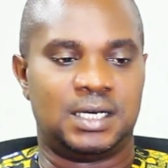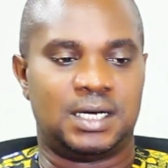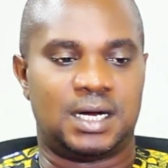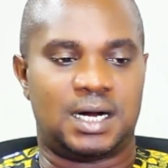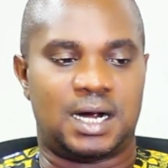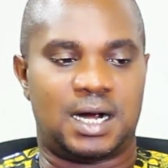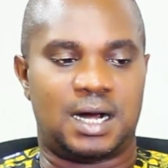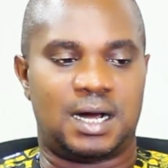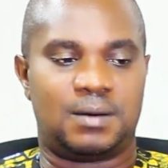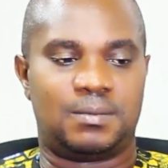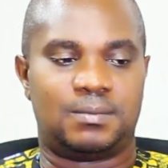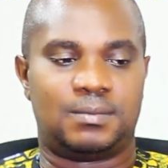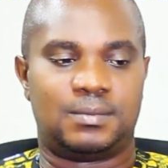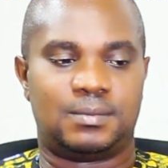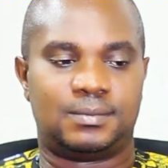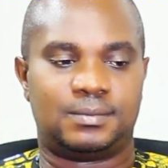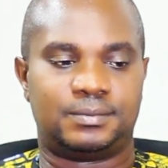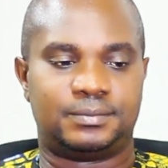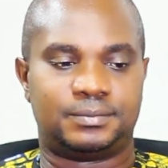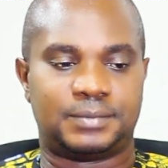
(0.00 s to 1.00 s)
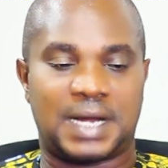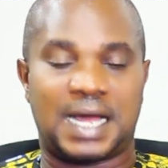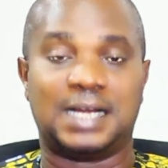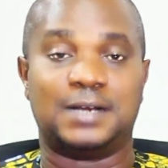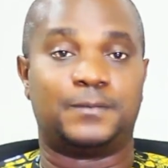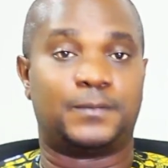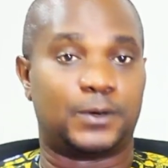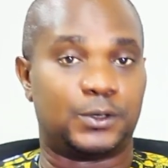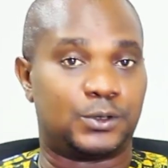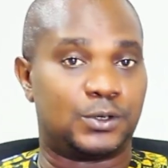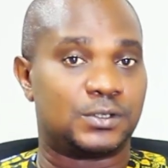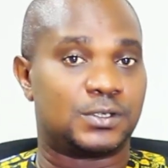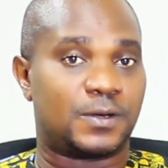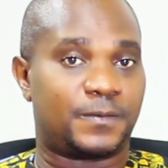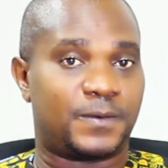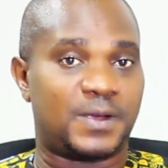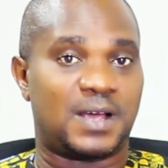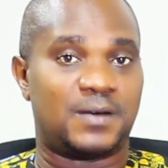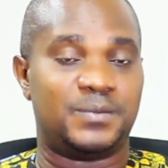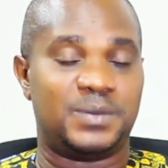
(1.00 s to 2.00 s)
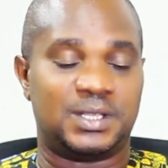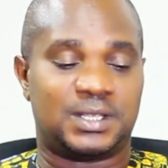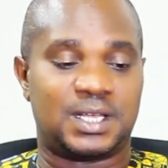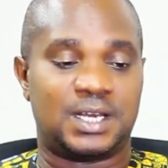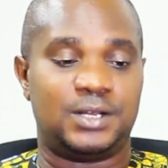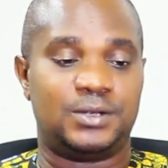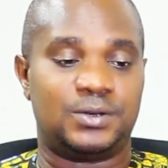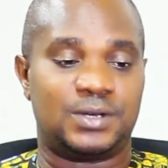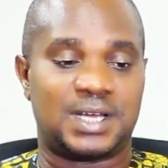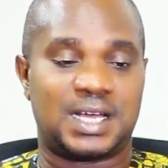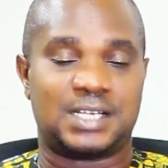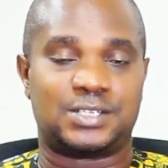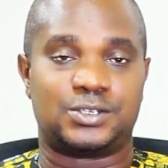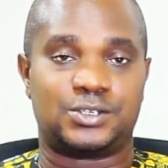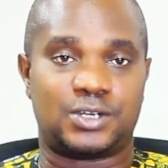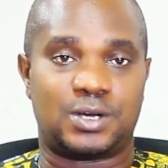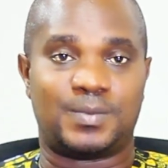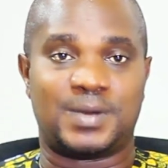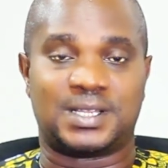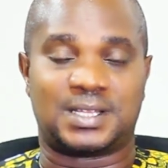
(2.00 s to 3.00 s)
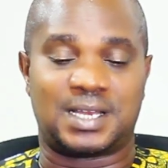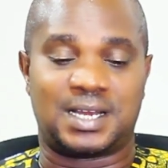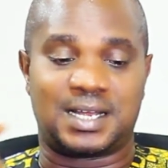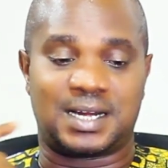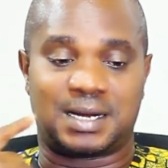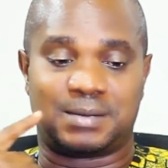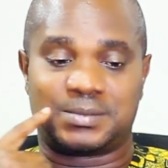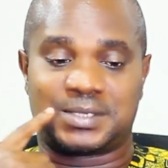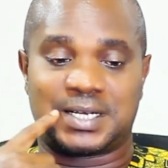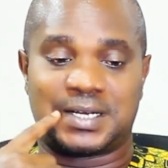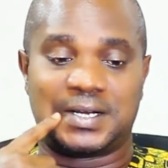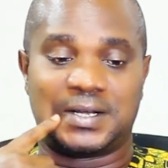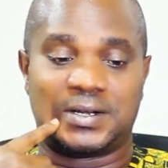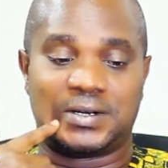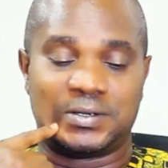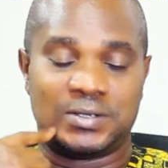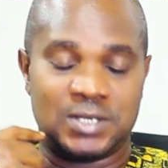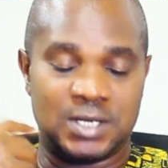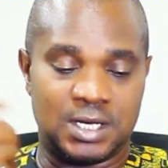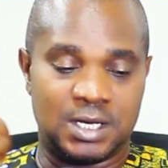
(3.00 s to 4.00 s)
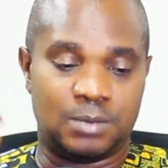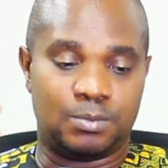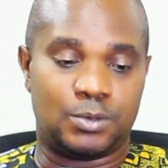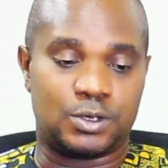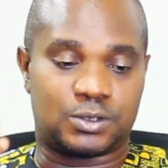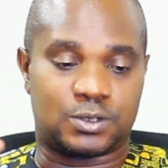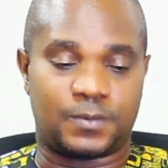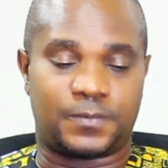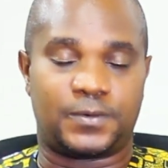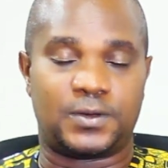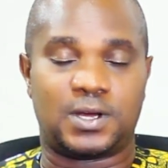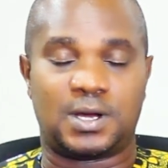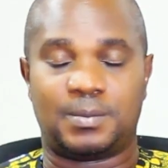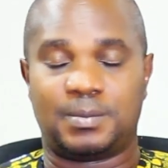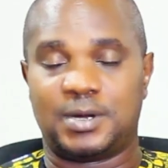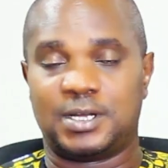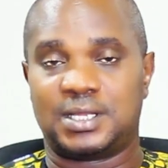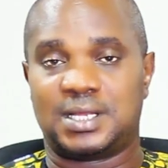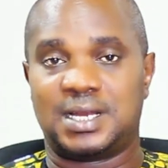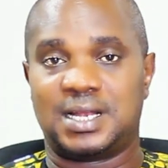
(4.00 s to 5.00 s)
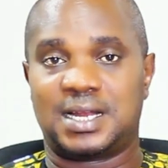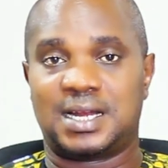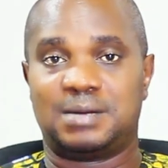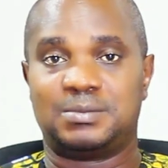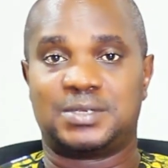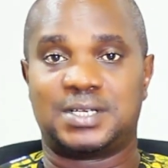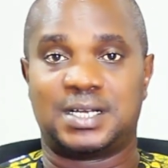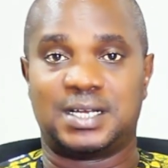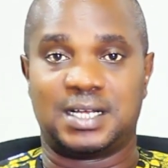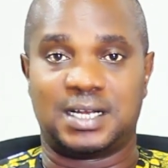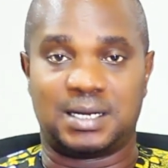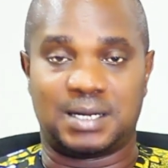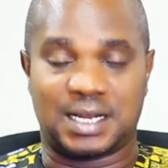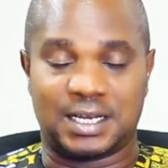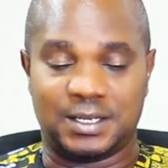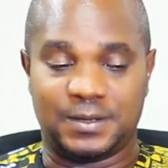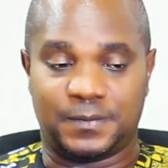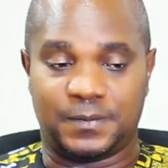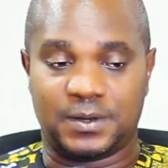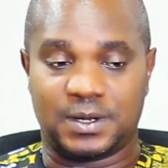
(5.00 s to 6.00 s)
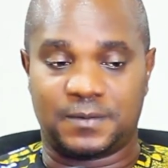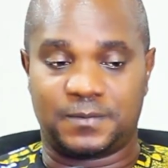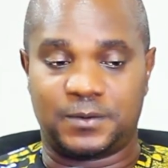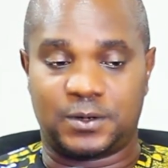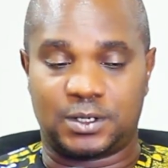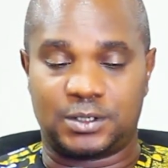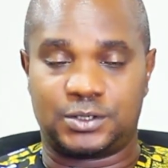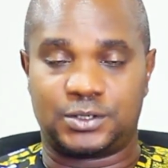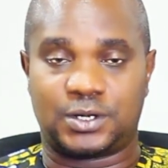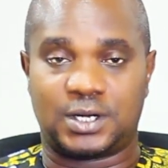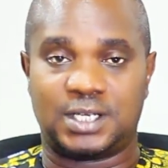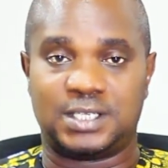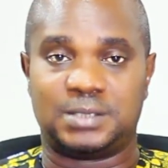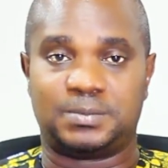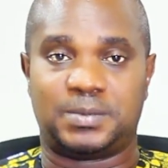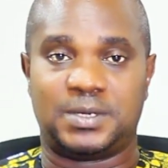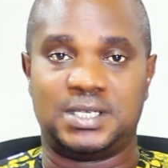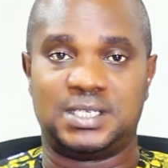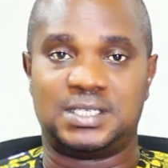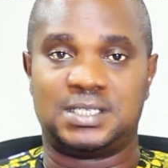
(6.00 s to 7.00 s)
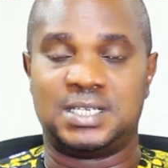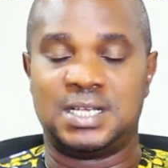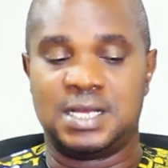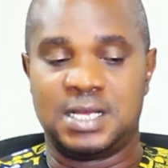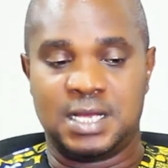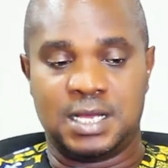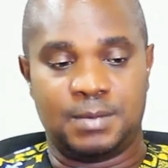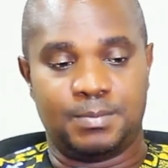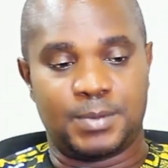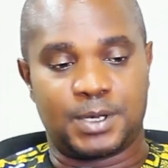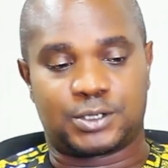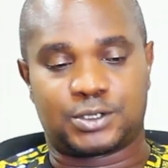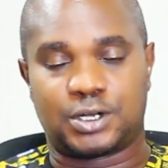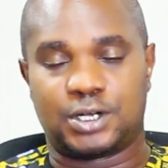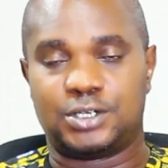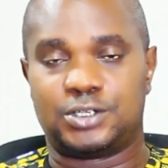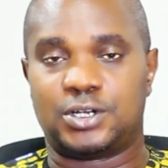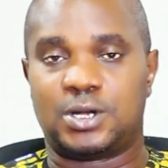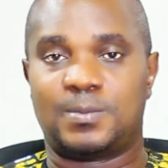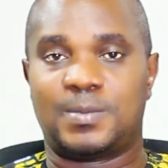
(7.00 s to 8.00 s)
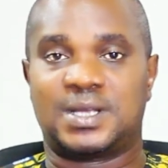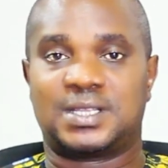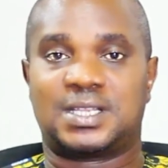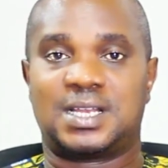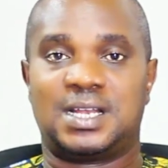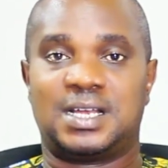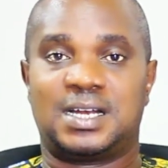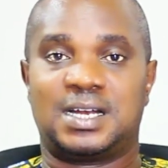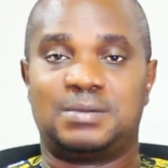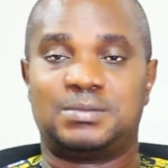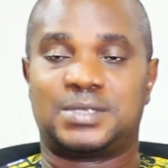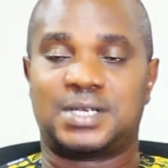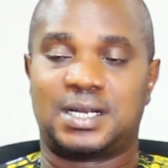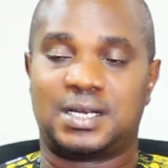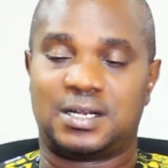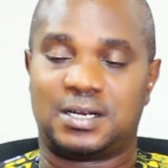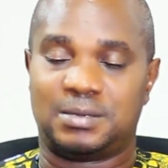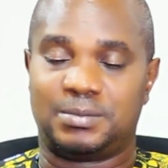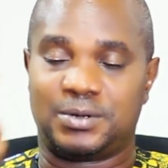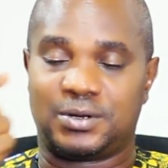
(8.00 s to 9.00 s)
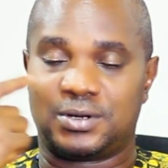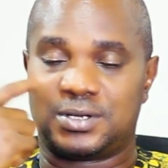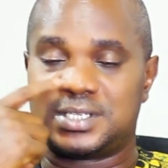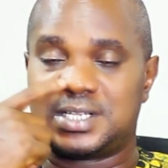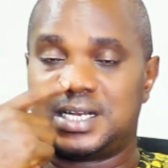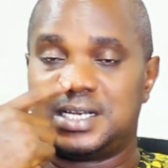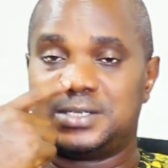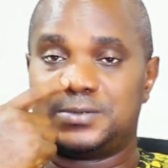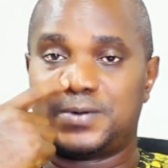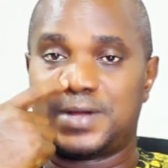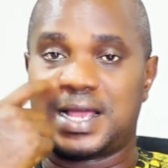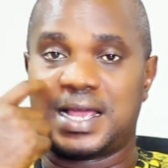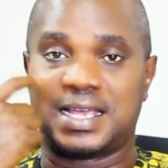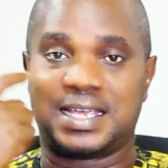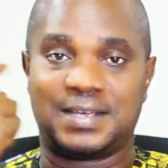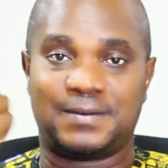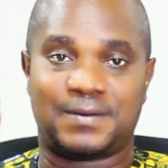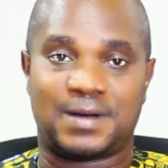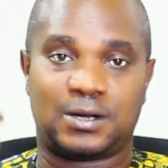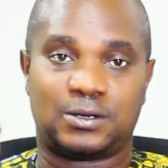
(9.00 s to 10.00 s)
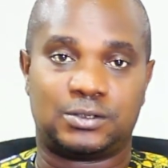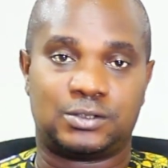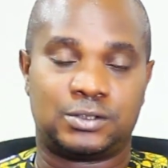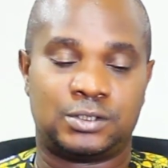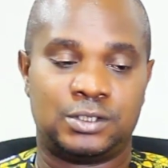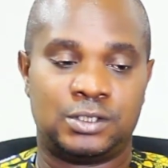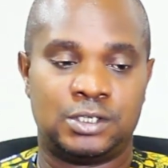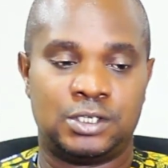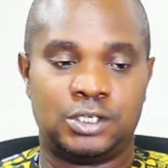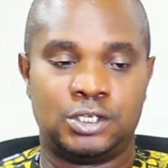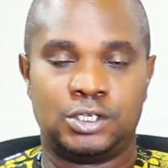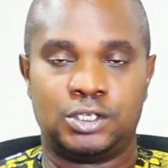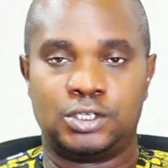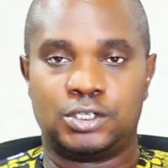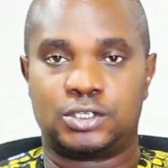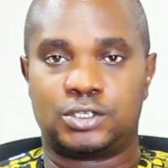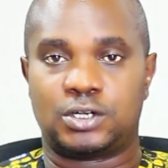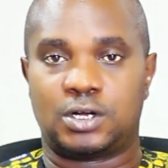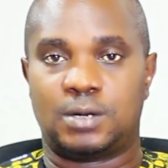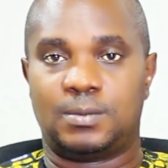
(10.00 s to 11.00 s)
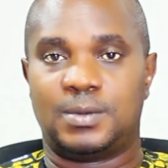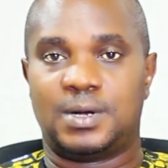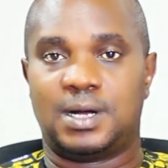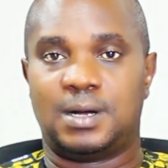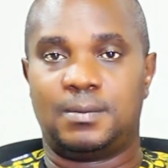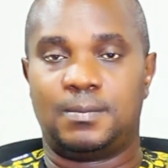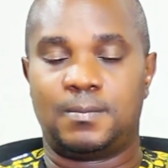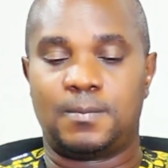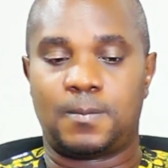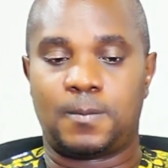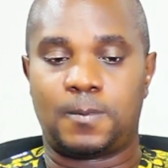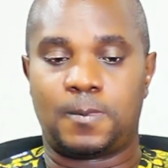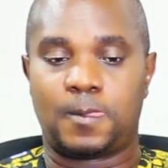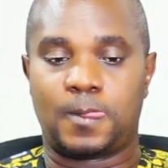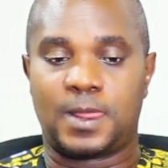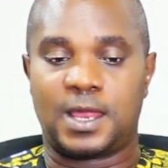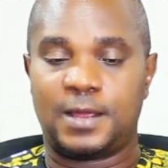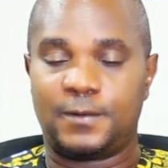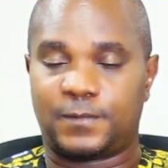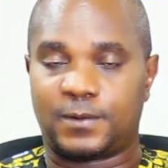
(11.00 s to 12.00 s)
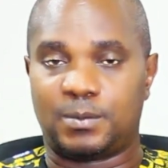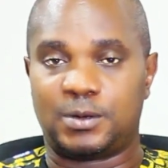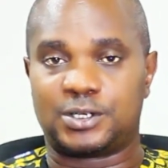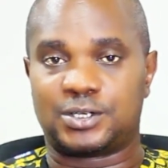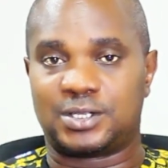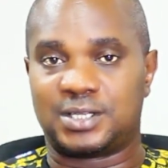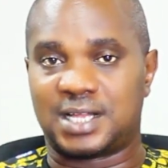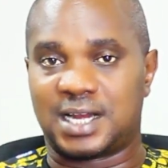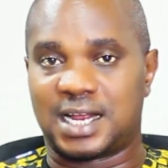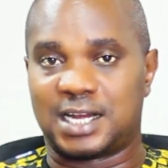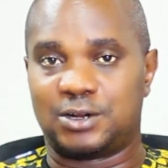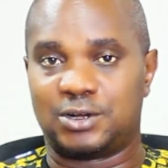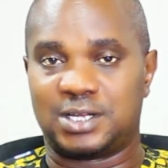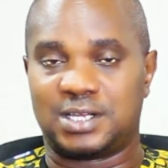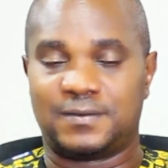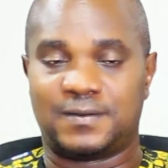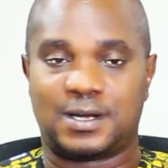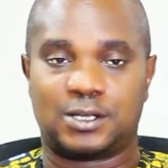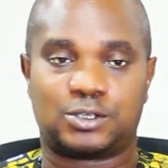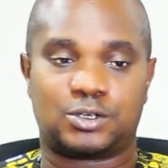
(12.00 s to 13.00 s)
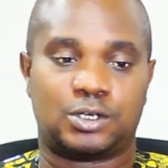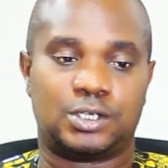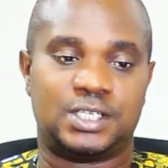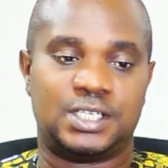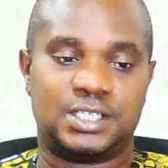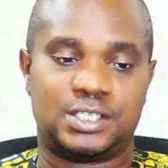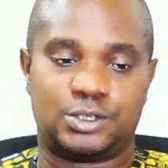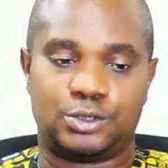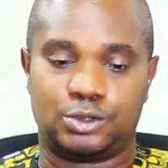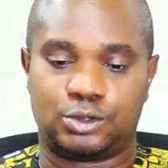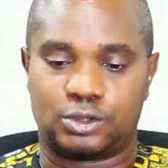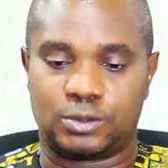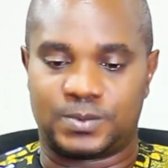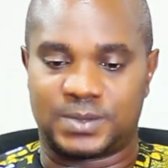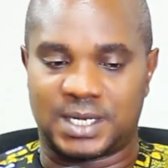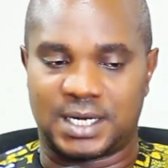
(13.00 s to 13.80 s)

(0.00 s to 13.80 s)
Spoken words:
And for those of you, I've been telling you guys to join my Telegram channel. Most of you are on my Telegram channel. And if you have not joined, please make sure you join my Telegram channel, because that is where I give out some information that I don't give out on this YouTube